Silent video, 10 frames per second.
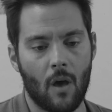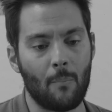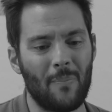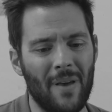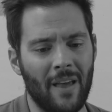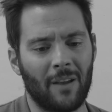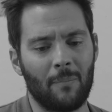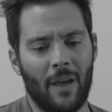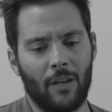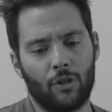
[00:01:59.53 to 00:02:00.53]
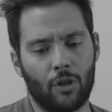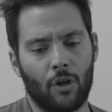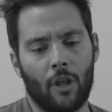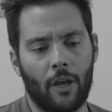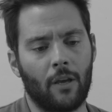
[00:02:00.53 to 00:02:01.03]
a big
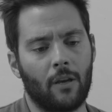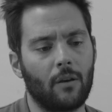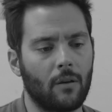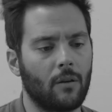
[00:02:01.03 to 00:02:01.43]
major like